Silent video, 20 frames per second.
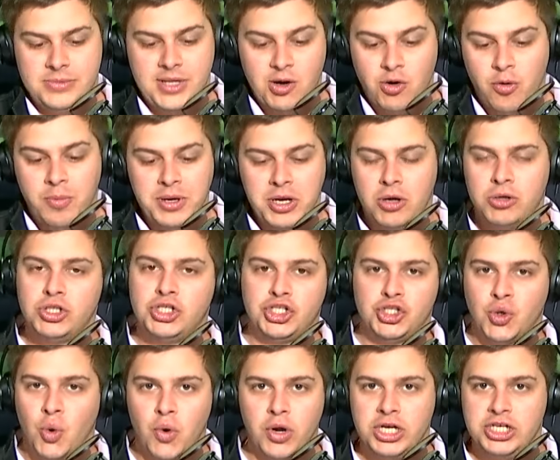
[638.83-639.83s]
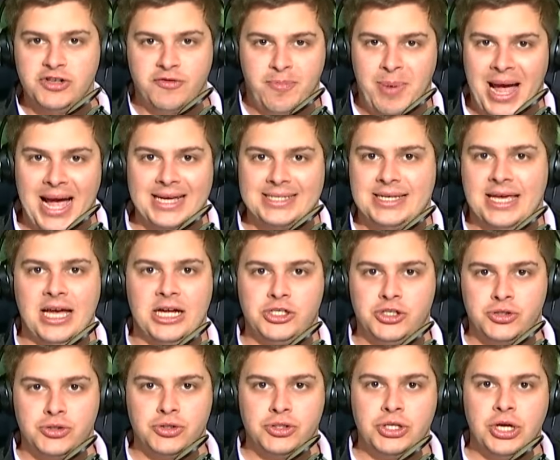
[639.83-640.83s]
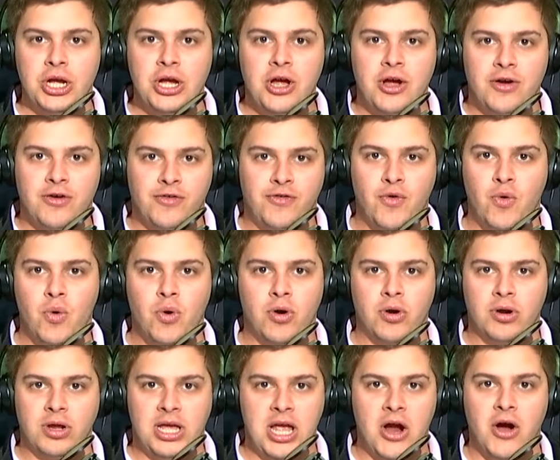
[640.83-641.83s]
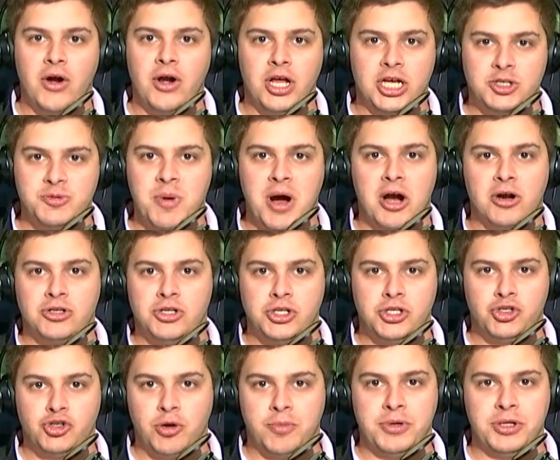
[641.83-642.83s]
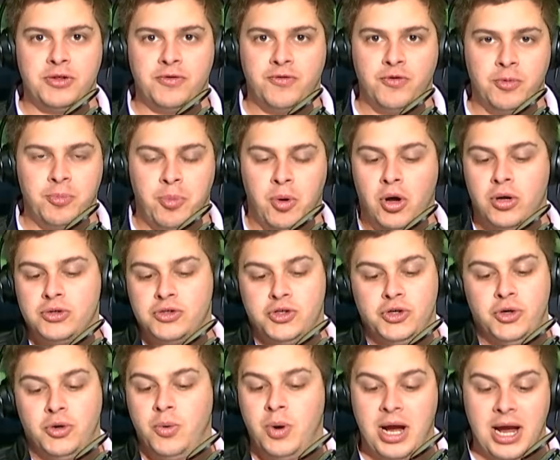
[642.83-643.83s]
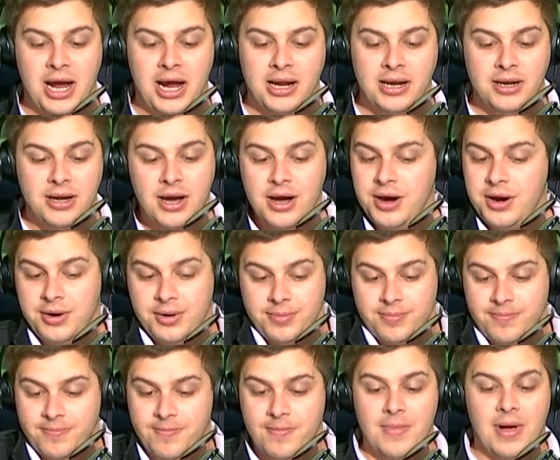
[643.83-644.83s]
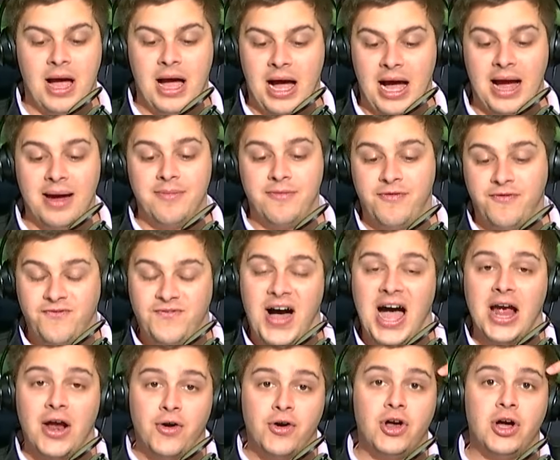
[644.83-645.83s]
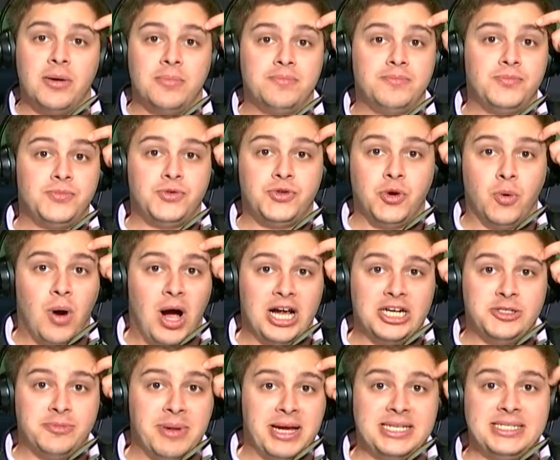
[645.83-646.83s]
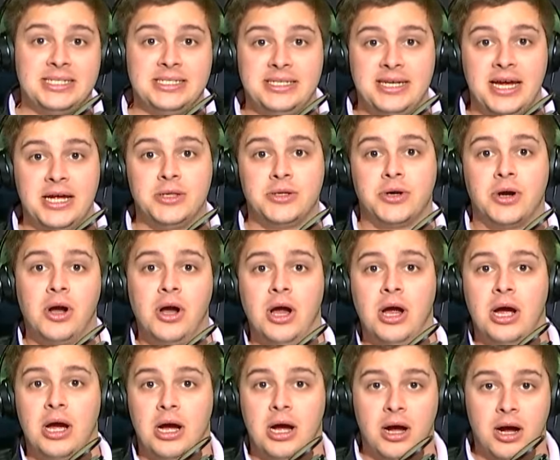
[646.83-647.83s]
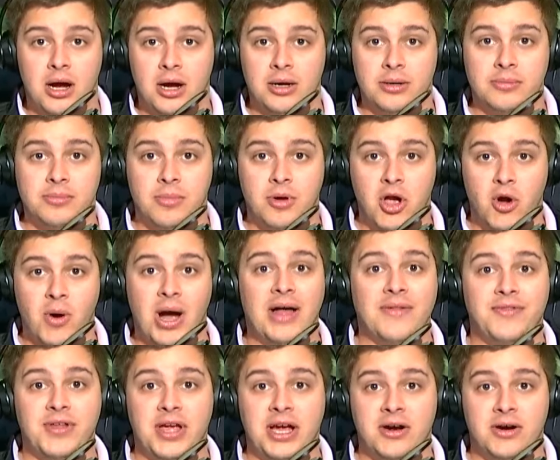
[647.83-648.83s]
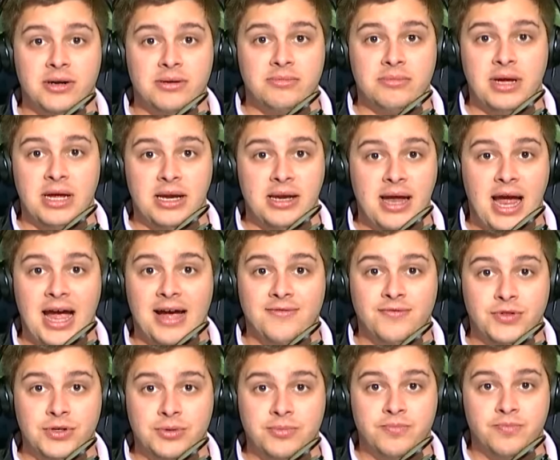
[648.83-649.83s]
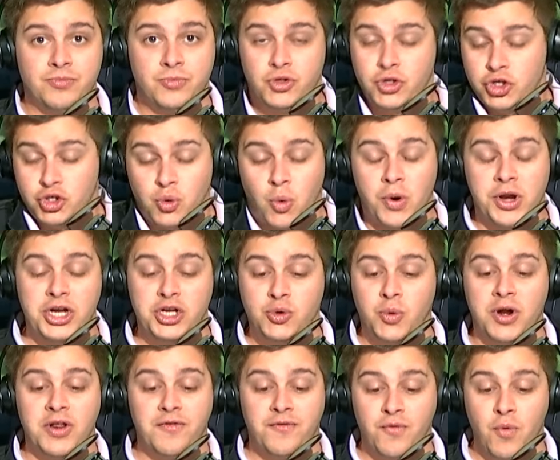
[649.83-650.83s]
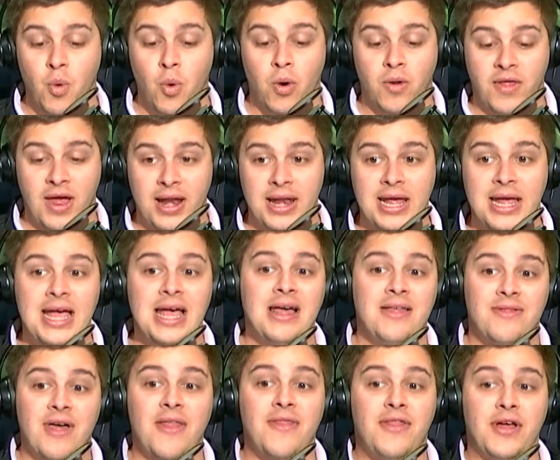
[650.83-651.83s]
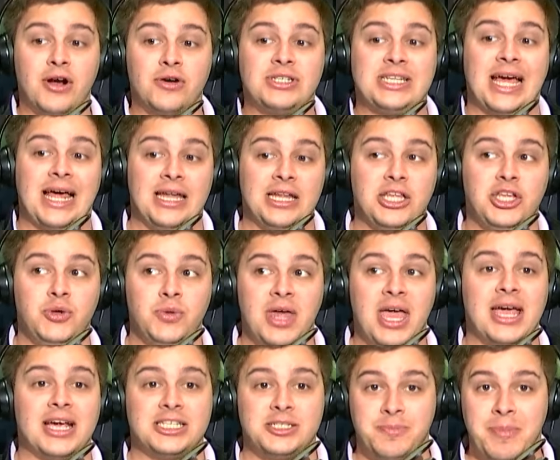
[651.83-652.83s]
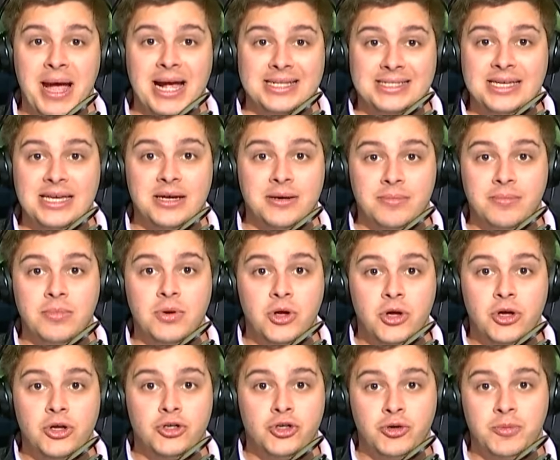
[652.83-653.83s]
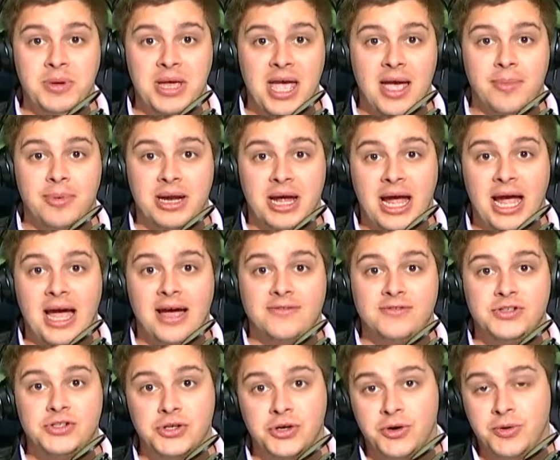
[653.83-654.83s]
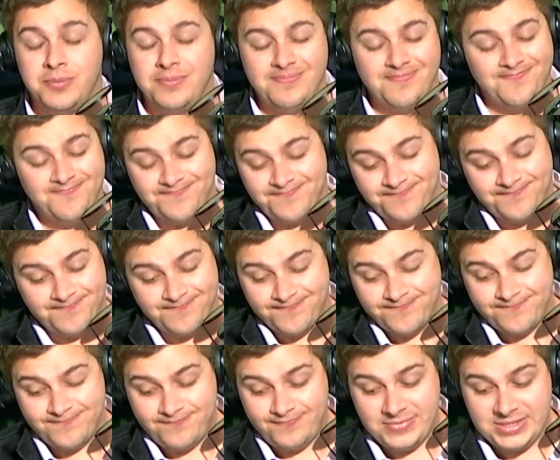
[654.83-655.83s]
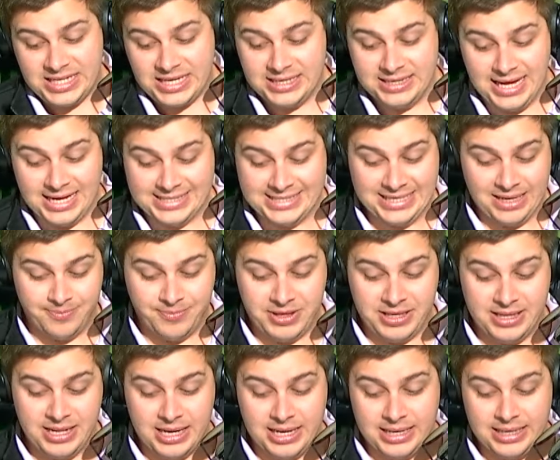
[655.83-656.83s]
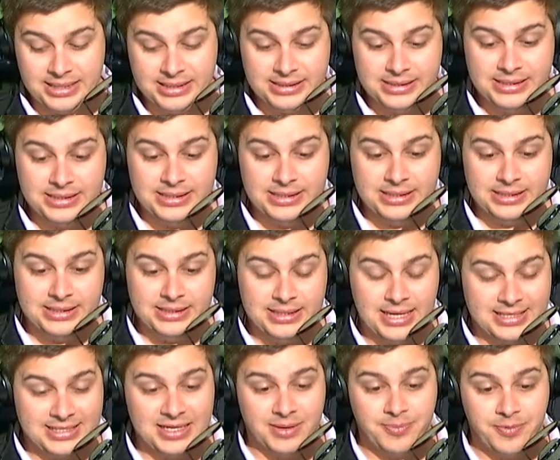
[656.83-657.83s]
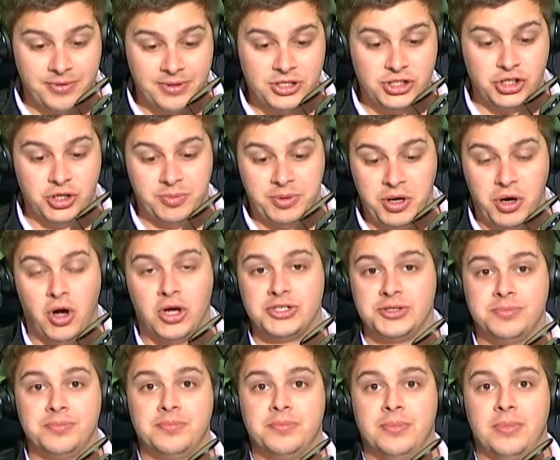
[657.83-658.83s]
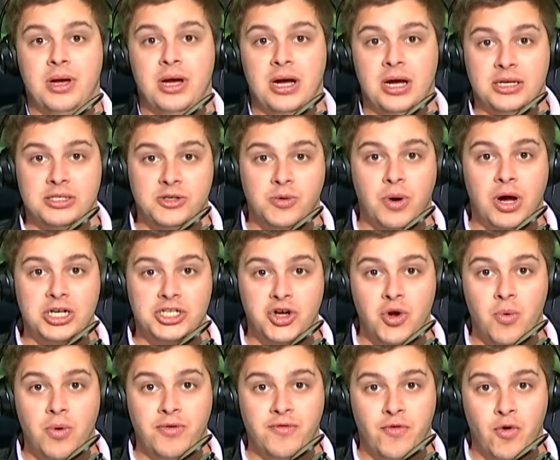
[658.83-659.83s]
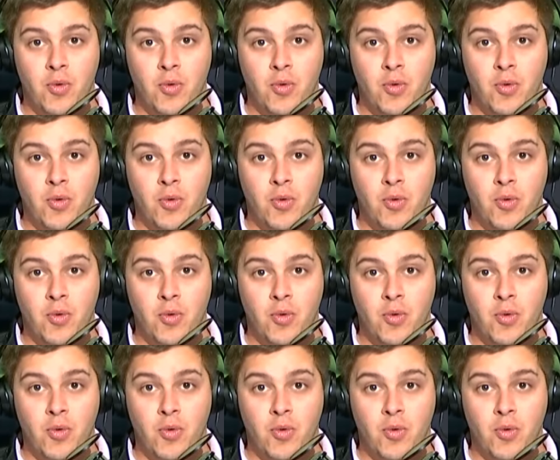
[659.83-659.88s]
there will be no shortage of pass catchers for Garrett Nussmeier to distribute the football to. And I'm fired up to watch Mason Taylor uh, go out there and, and have the the 2024 that that they're telling you they expect him to be able to have. So that's something uh, that's something that should be awesome uh, to watch going